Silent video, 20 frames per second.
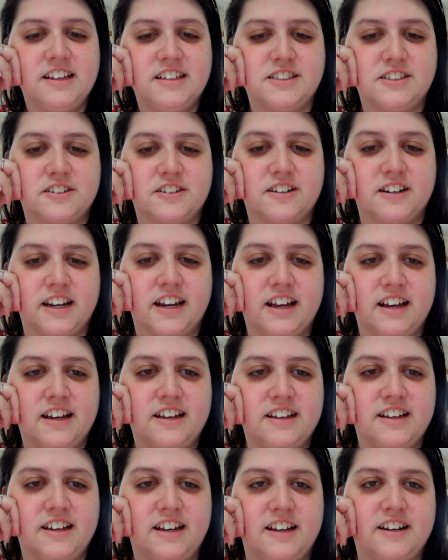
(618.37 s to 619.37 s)
Sorry,
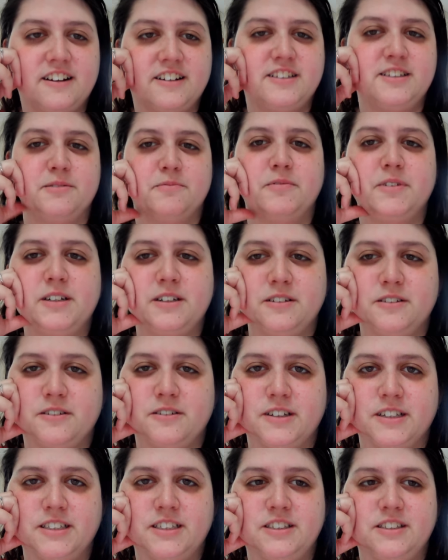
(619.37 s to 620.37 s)
I heard some weird
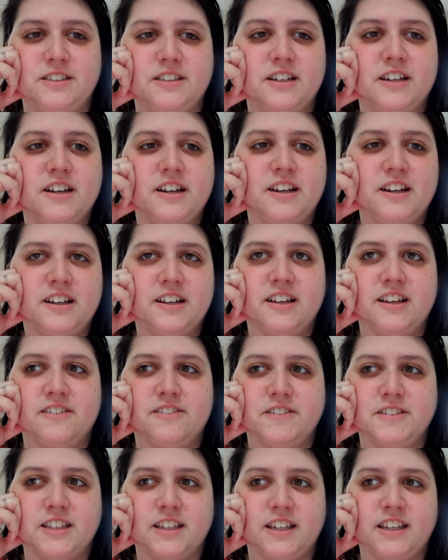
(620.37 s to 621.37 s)
noise. It
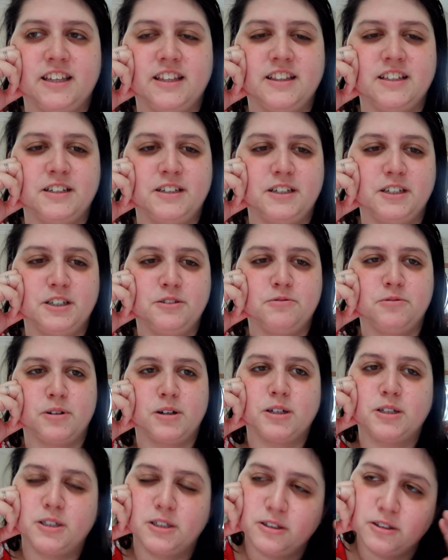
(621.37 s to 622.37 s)
was like in the
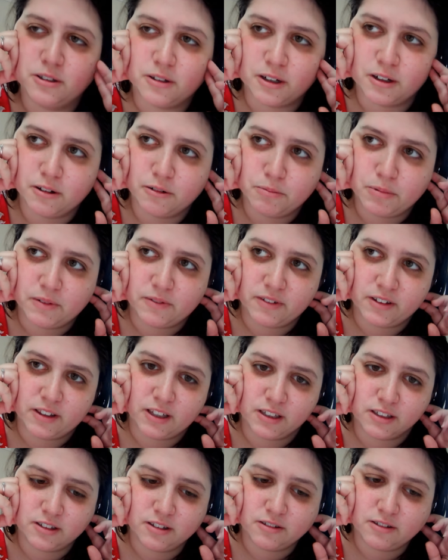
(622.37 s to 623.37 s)
dishwasher, so I hope
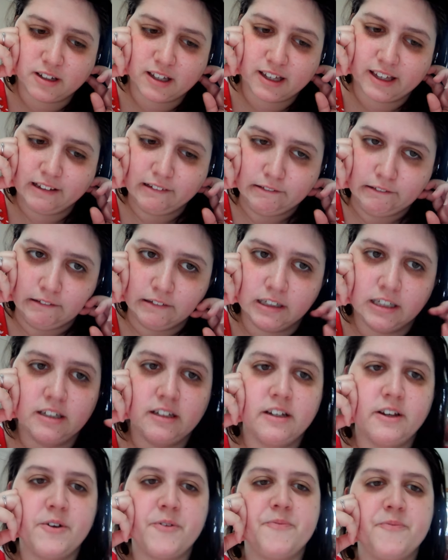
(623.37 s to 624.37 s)
everything's okay.
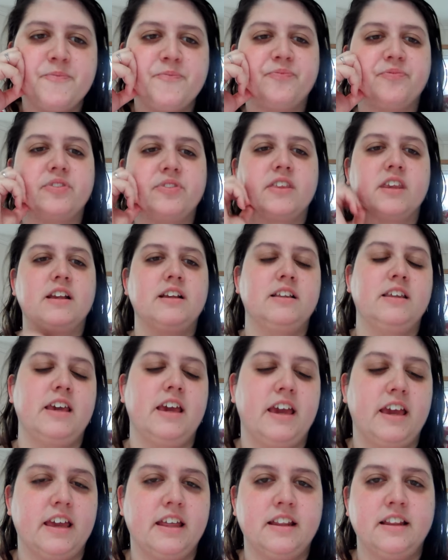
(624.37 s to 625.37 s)

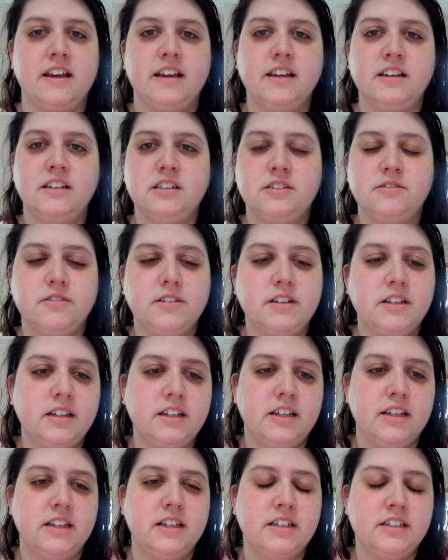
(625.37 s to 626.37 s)
Okay, next one
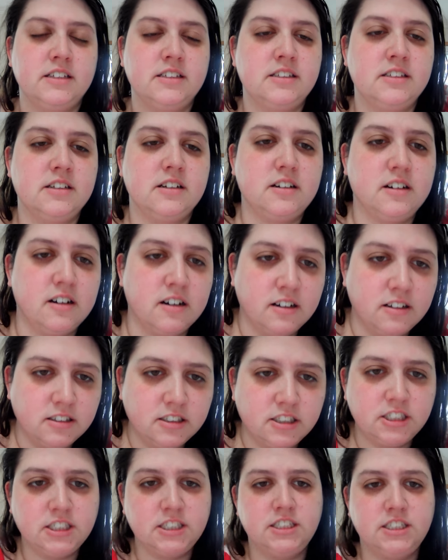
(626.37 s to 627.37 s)
is all
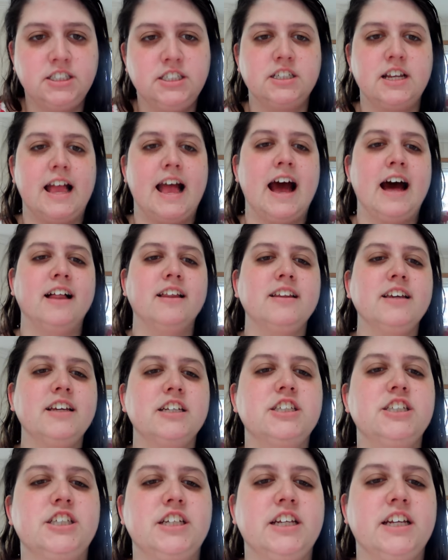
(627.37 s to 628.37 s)
Sh- Ally
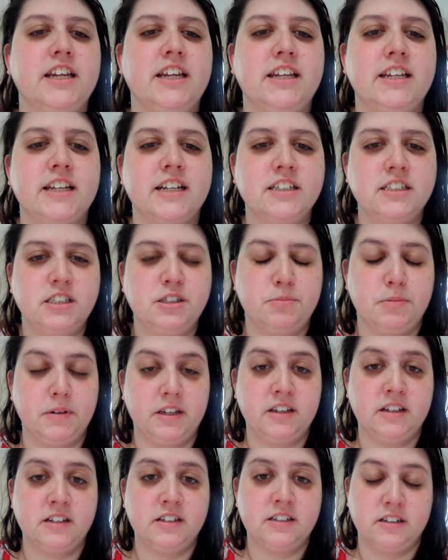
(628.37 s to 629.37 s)
Sheedy didn't speak
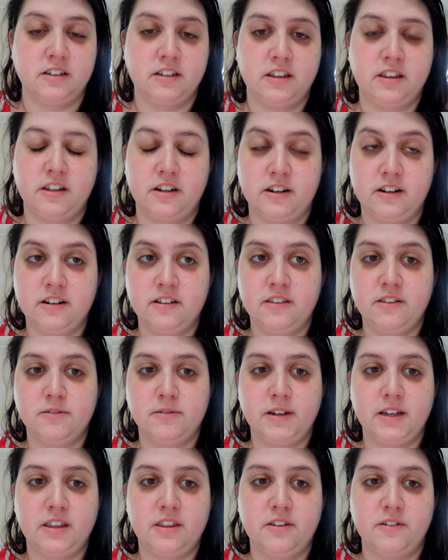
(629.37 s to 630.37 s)
until a third of the
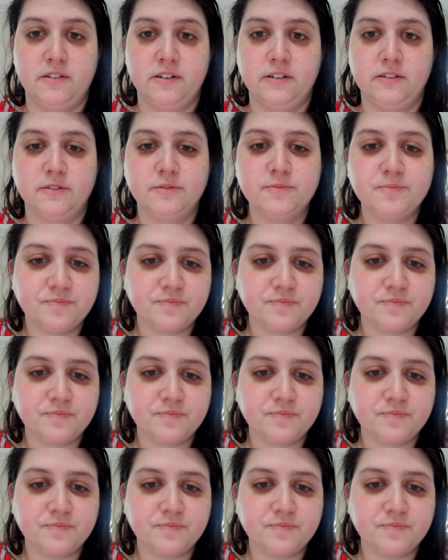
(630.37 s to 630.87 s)
way through